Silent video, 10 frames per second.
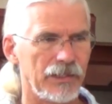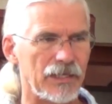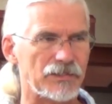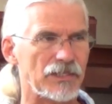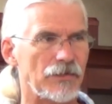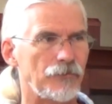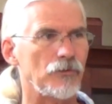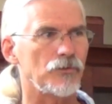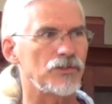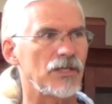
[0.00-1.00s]
He says, if
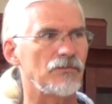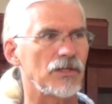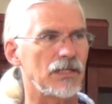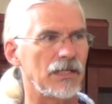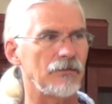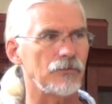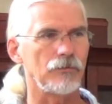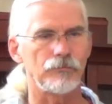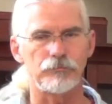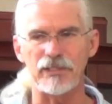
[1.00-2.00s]
you've received a gift,
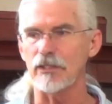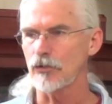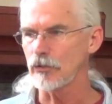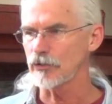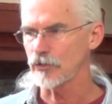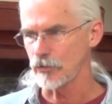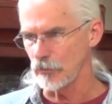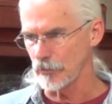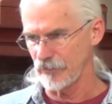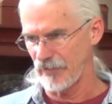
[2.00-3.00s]
be a good
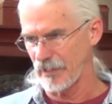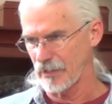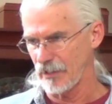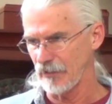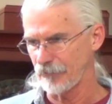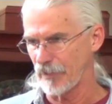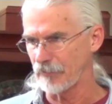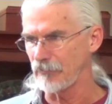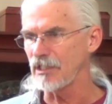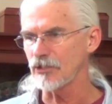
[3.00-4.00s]
steward of that gift
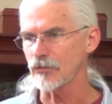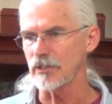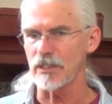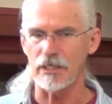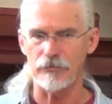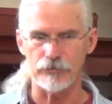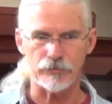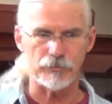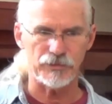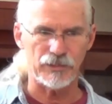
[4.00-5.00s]
by ministering to
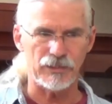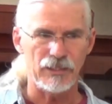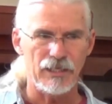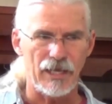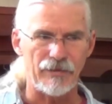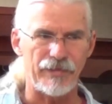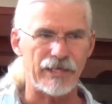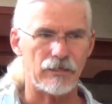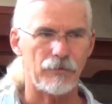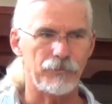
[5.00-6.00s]
others with it. And
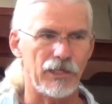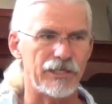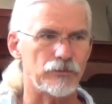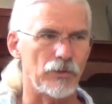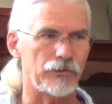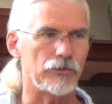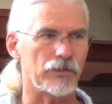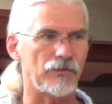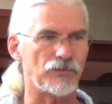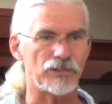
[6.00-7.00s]
that applies whether
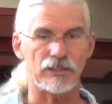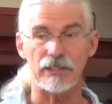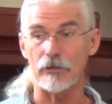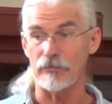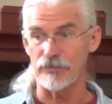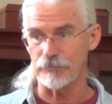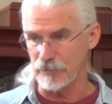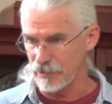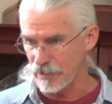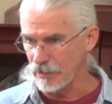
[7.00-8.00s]
your gift is in the area of
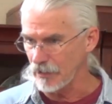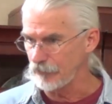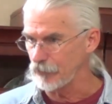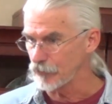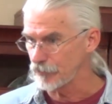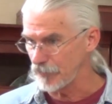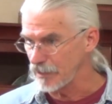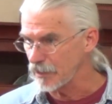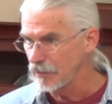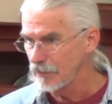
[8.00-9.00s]
speaking. If you
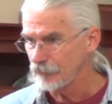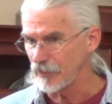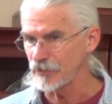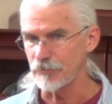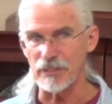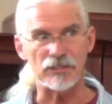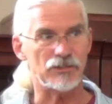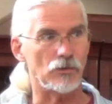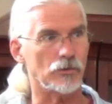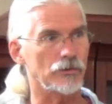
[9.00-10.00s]
speak, then speak
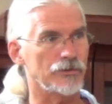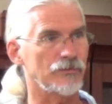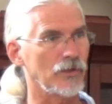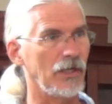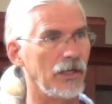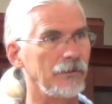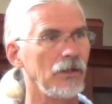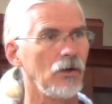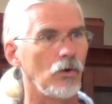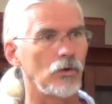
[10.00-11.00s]
as the oracles of God.
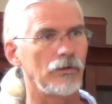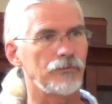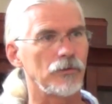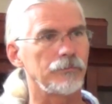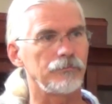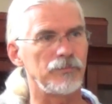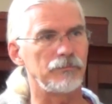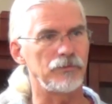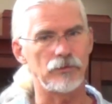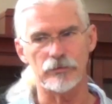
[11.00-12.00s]
Or if your,
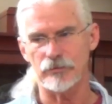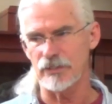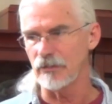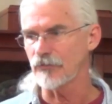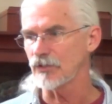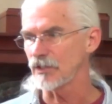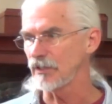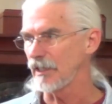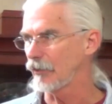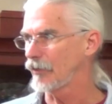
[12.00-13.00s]
your gift is
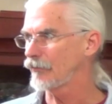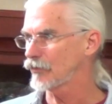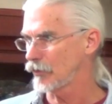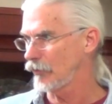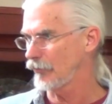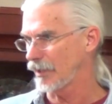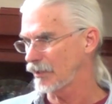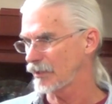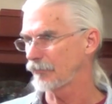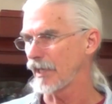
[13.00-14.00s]
in the area of
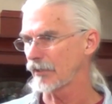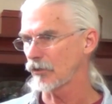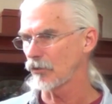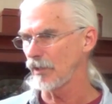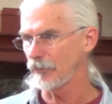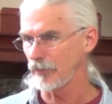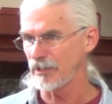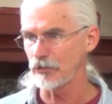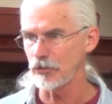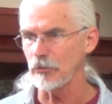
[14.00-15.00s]
serving in some practical way,
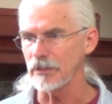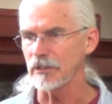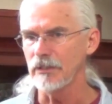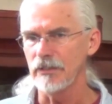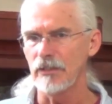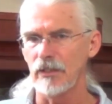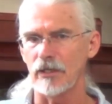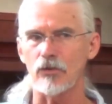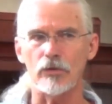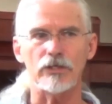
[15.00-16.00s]
well, then do it
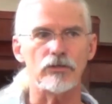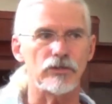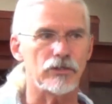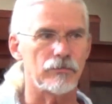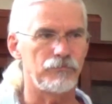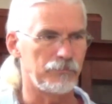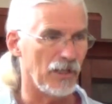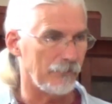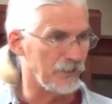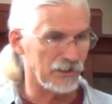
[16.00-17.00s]
according to the
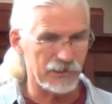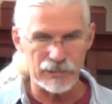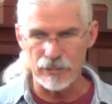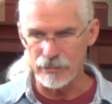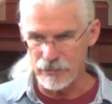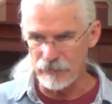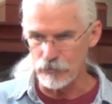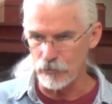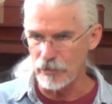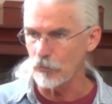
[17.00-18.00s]
ability God
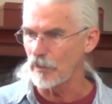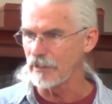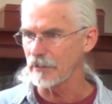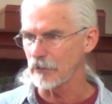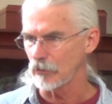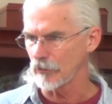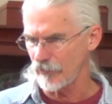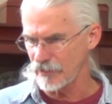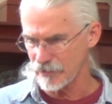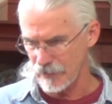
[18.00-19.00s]
gives you in a way that
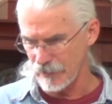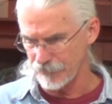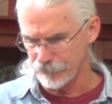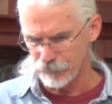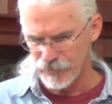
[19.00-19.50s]
glorifies God.